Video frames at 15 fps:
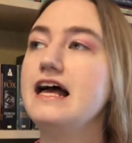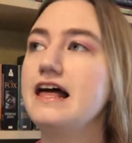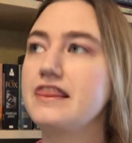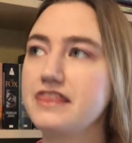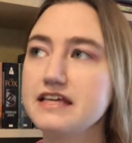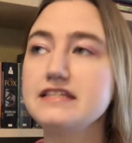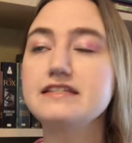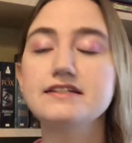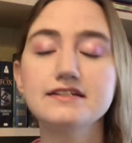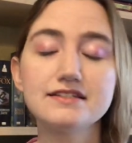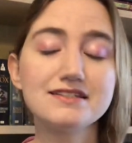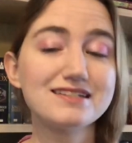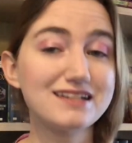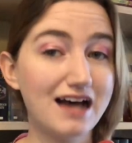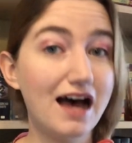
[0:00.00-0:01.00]
This does
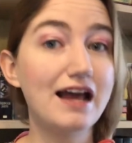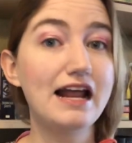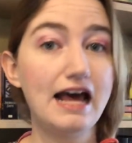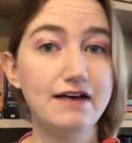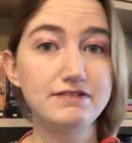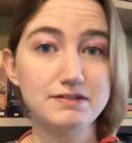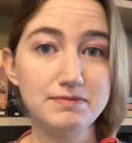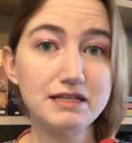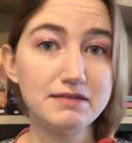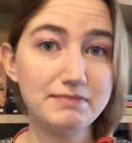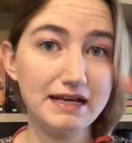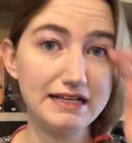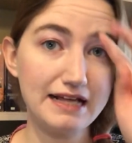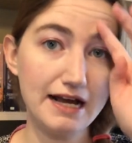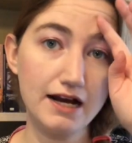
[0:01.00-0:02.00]
not have to be the
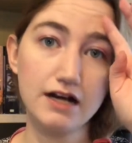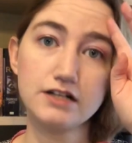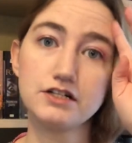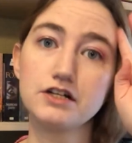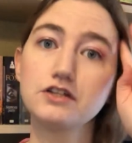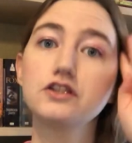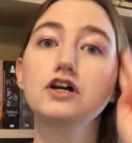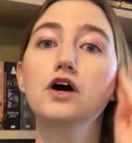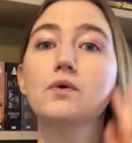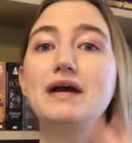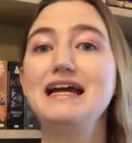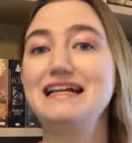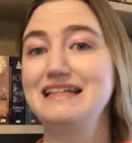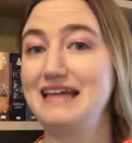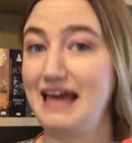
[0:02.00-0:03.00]
main character, though
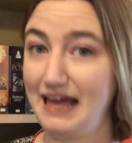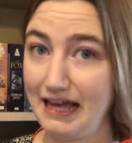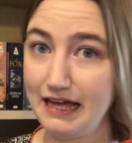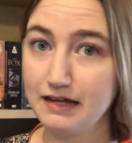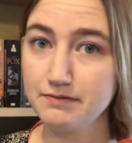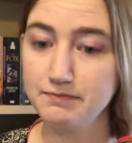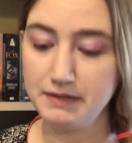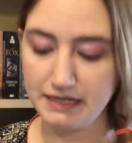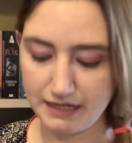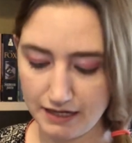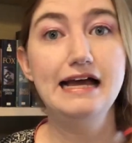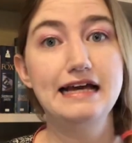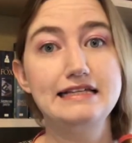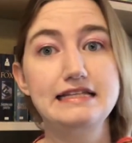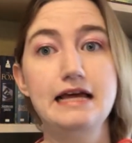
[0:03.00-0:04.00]
it can be.
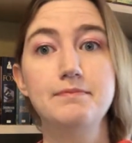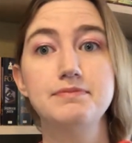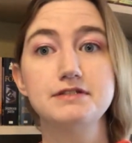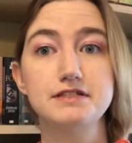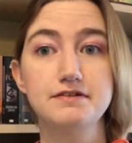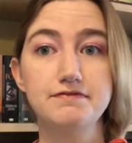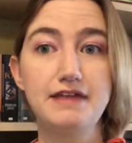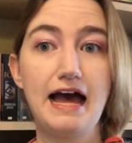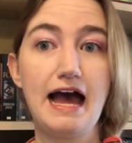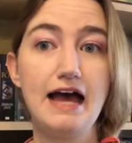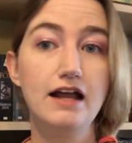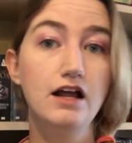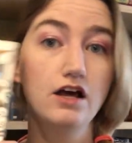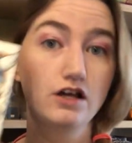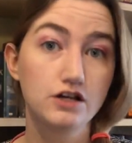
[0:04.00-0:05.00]
Examples of that,
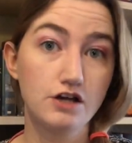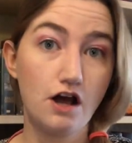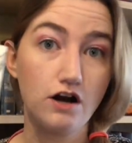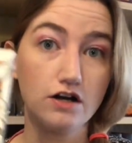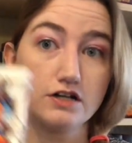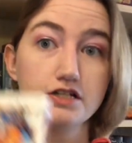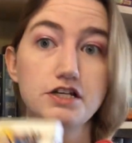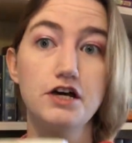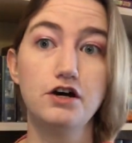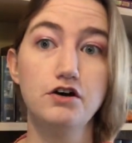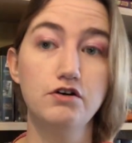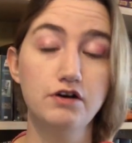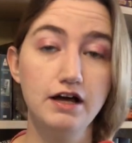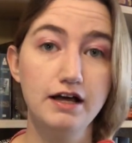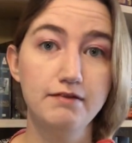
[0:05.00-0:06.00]

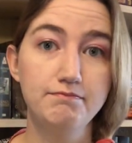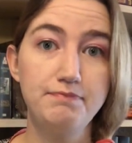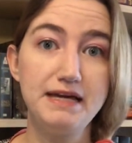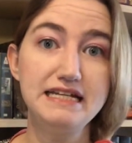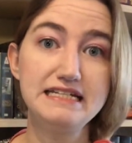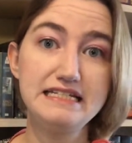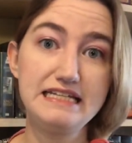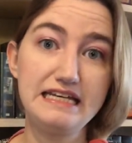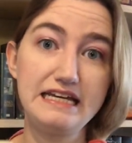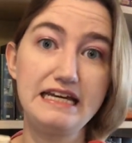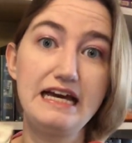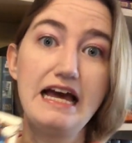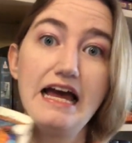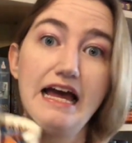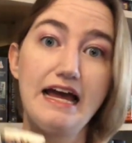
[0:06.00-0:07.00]
Naruto, Binti,
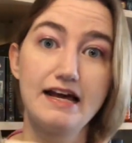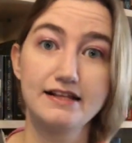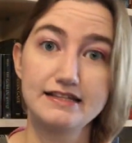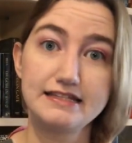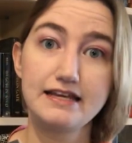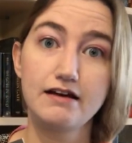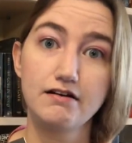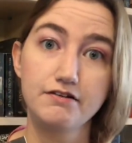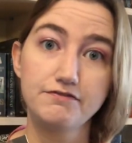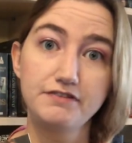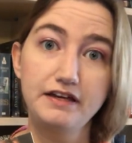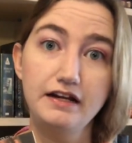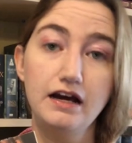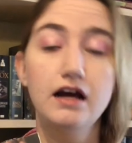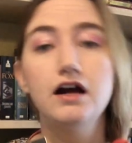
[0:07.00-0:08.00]
and
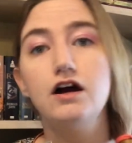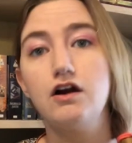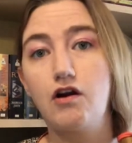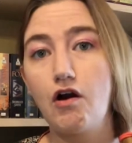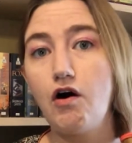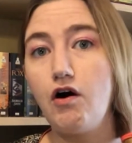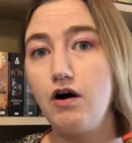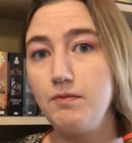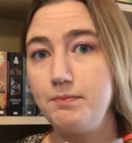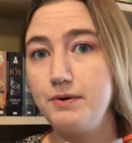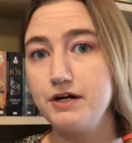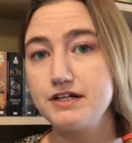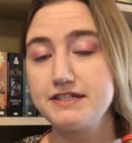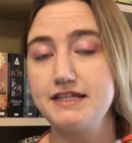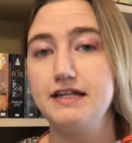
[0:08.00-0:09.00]
Seraphina are all
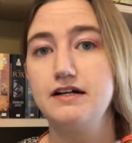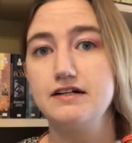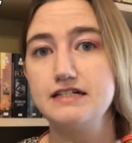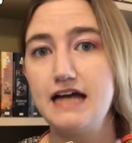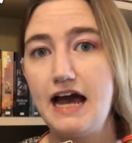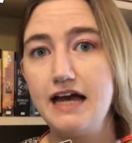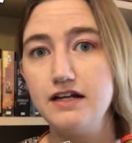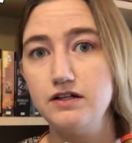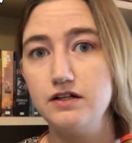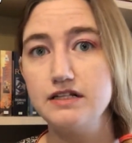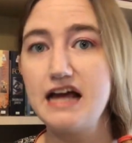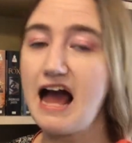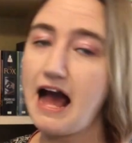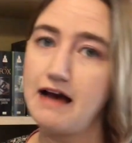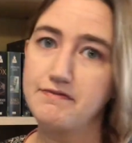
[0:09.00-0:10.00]
books that are titled
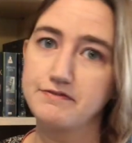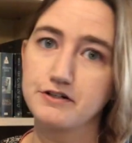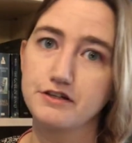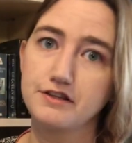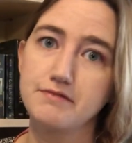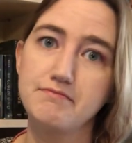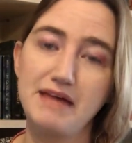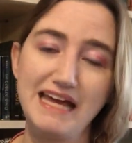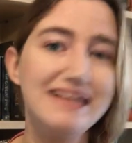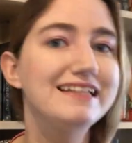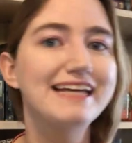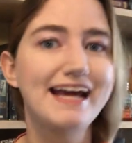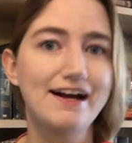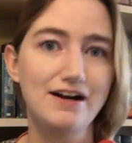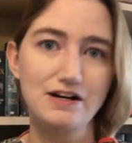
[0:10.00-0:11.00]
after the main
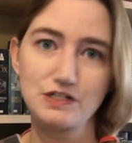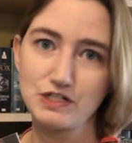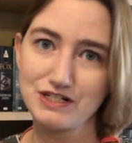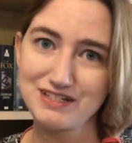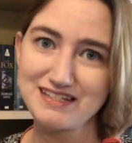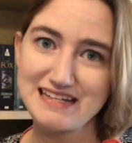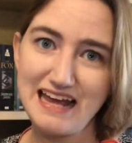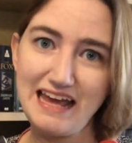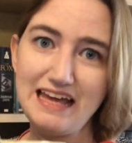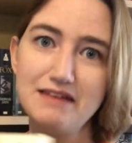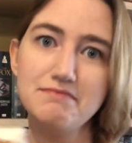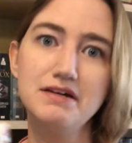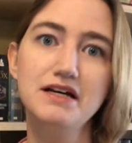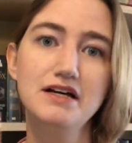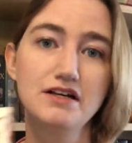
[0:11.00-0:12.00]
character's name.
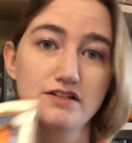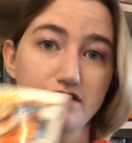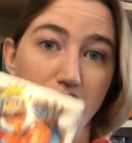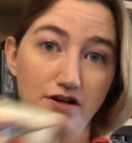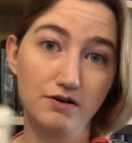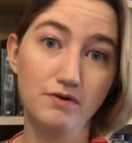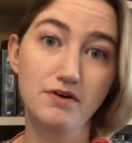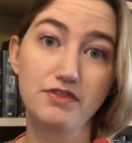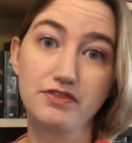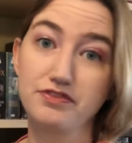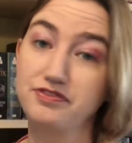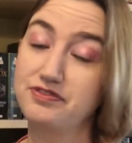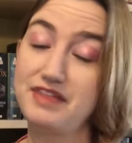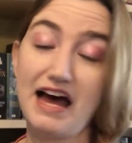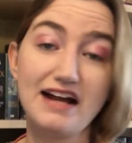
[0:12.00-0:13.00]
So
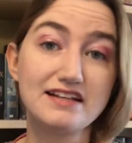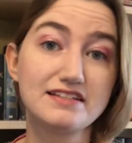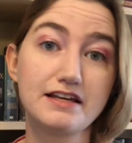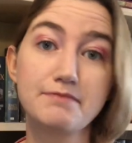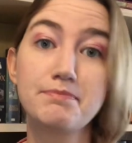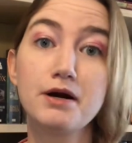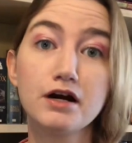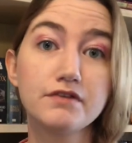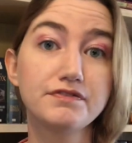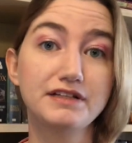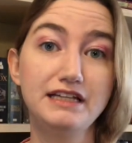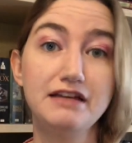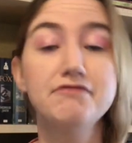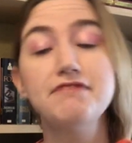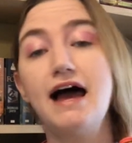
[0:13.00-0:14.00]
that is a
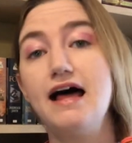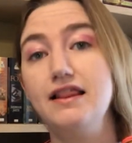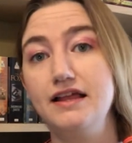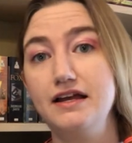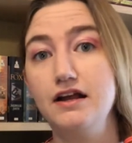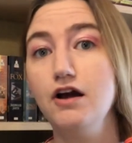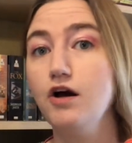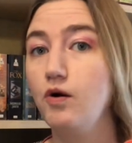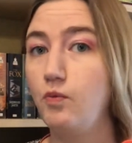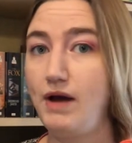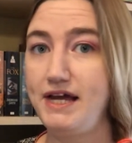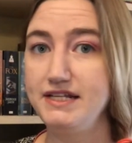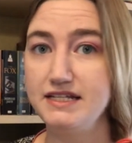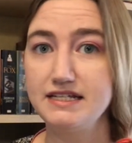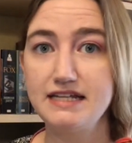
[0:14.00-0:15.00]
perfectly valid
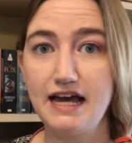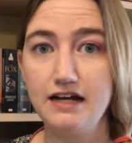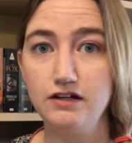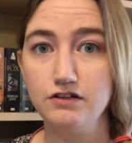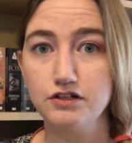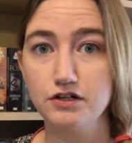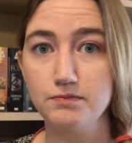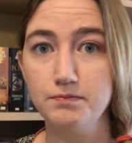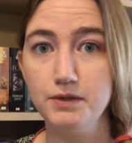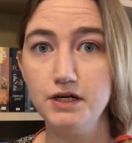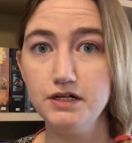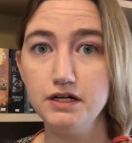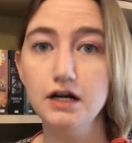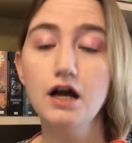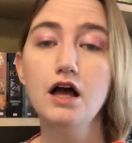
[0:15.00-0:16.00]
way to title your
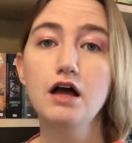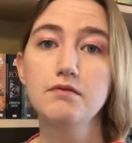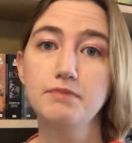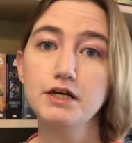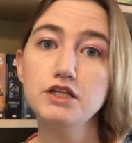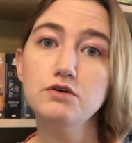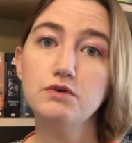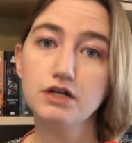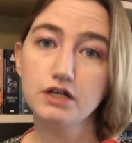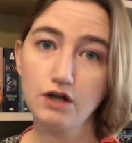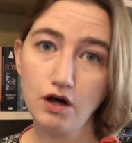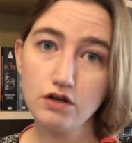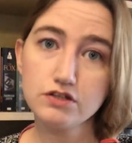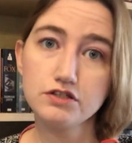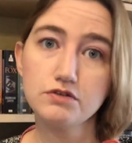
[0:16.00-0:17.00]
book. But you can
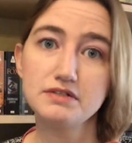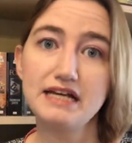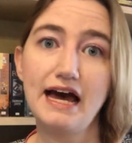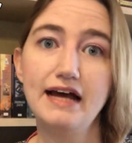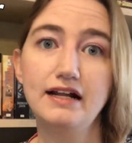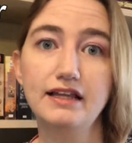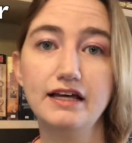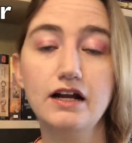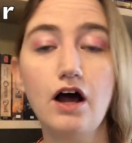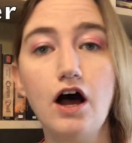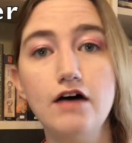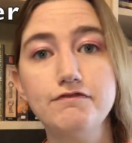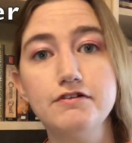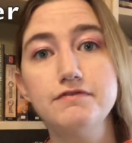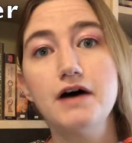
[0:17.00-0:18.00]
also title it
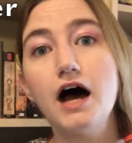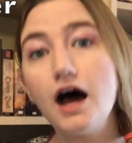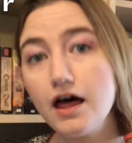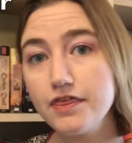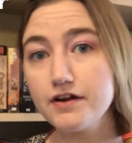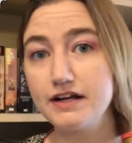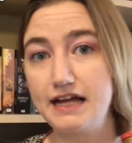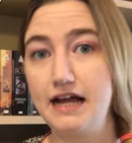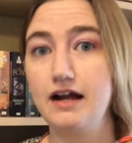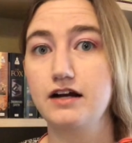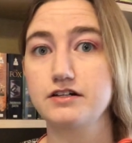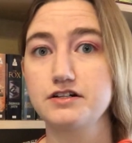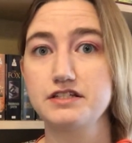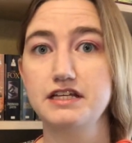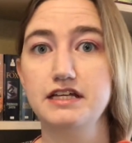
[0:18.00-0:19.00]
off of other
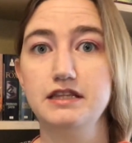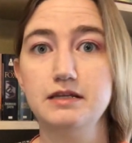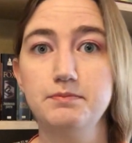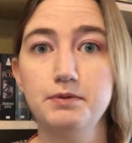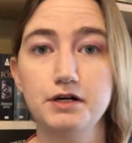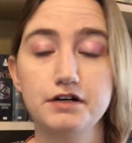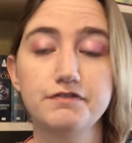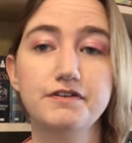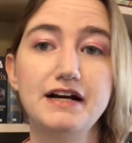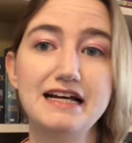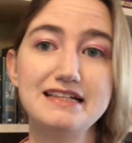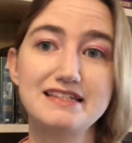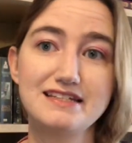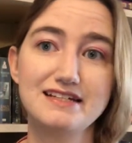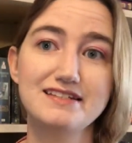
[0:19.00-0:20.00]
characters in the book. For
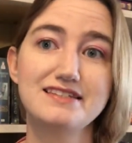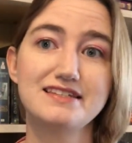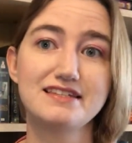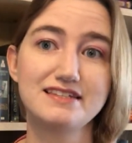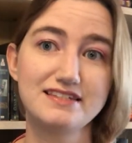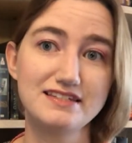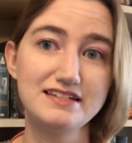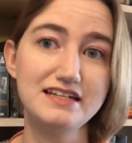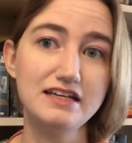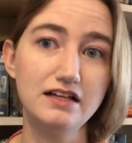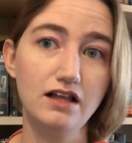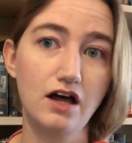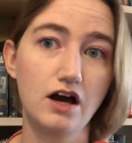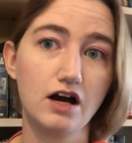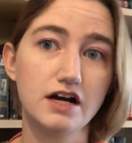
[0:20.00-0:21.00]
instance,
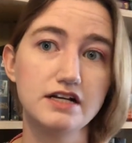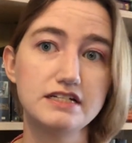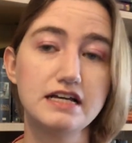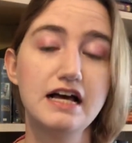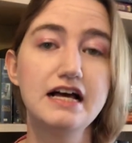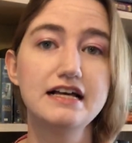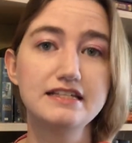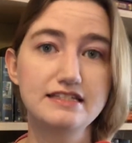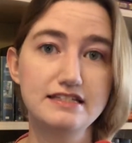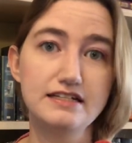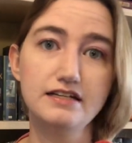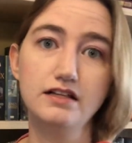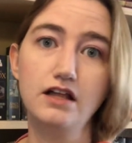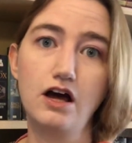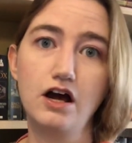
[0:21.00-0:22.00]
Steelheart.
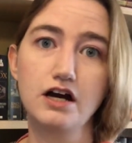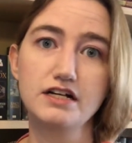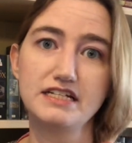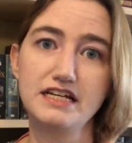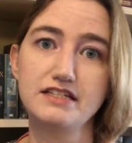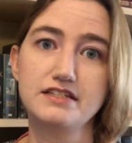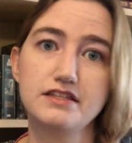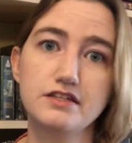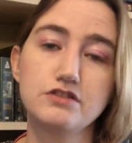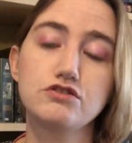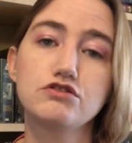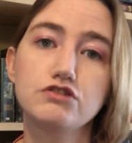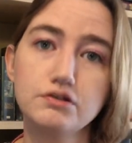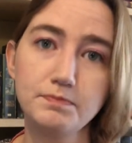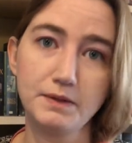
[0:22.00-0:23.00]
Steelheart is the
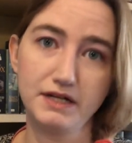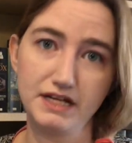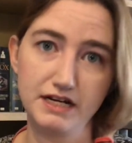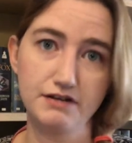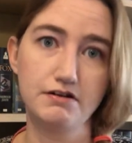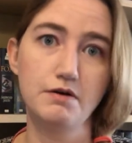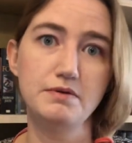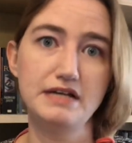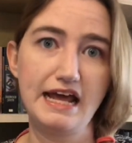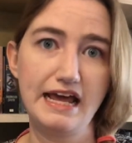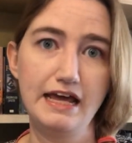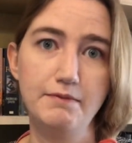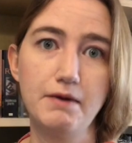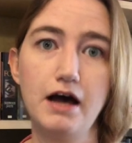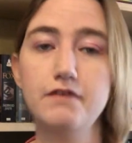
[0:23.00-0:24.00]
superhero
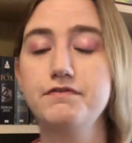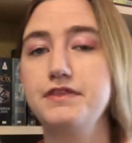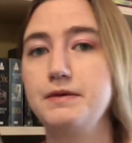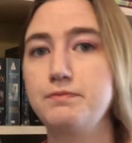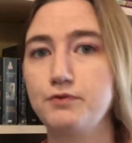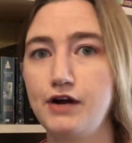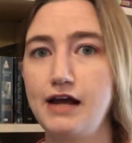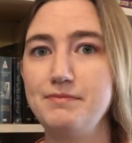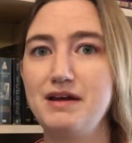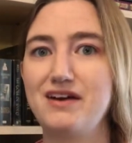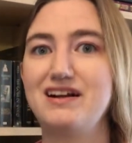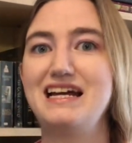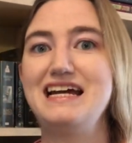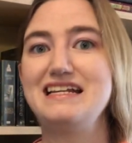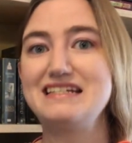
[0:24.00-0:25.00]
name of the
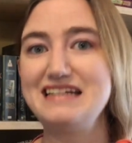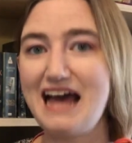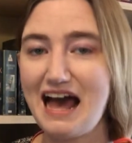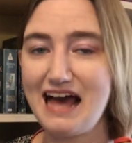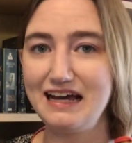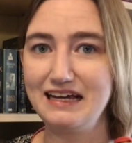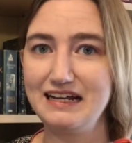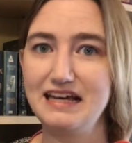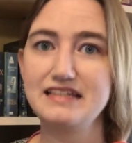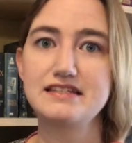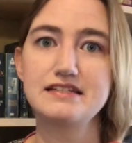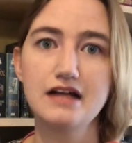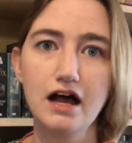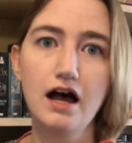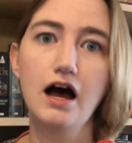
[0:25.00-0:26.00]
primary antagonist
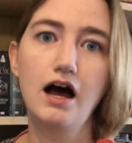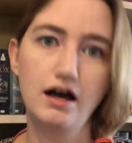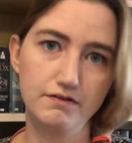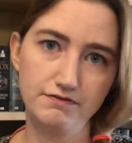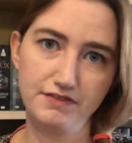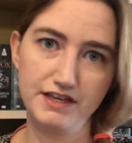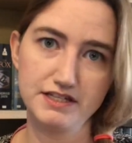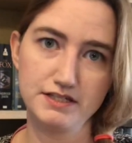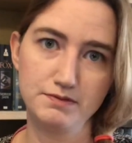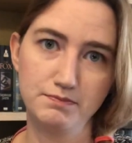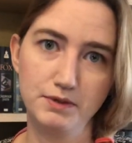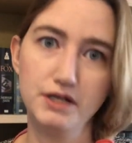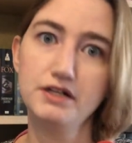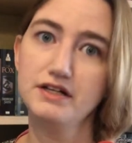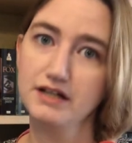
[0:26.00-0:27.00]
of this
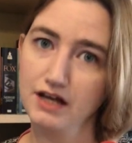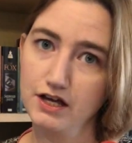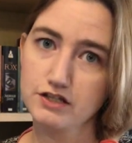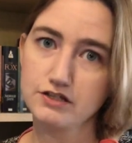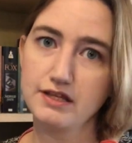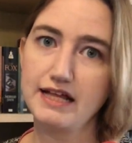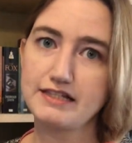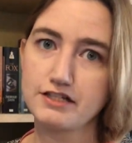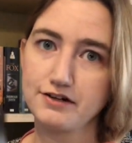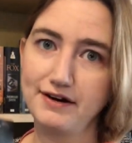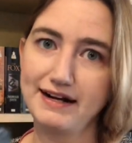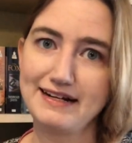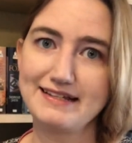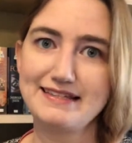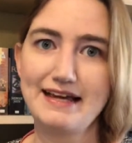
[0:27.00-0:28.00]
book. So that's a
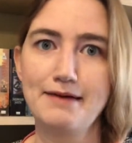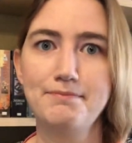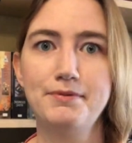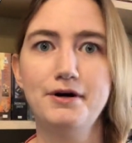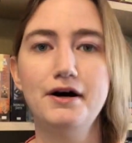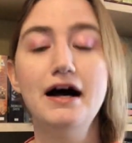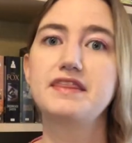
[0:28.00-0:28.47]
great example.